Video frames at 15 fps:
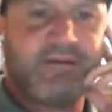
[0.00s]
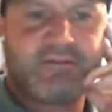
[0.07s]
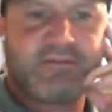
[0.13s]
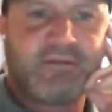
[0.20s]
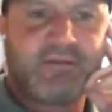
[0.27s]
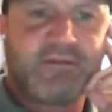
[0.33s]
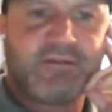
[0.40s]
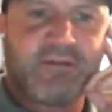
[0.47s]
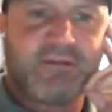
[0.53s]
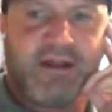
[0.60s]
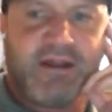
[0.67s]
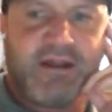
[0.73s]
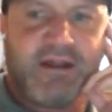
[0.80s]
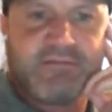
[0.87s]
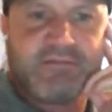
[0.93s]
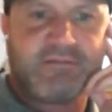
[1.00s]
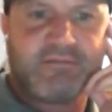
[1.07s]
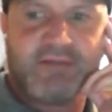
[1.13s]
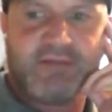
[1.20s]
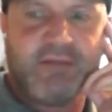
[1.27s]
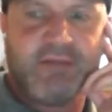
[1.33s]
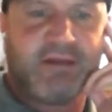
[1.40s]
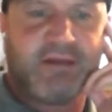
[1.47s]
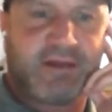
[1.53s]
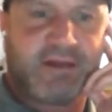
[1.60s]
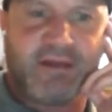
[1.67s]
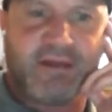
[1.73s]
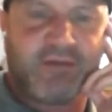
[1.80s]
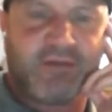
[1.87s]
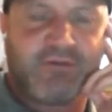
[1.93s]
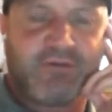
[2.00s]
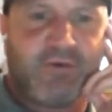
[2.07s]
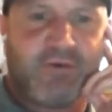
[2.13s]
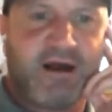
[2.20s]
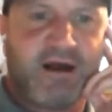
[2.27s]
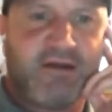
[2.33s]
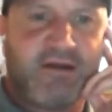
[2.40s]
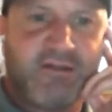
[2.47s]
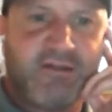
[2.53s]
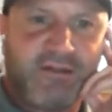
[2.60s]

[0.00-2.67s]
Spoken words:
So, well, that's great. Anybody can after a while.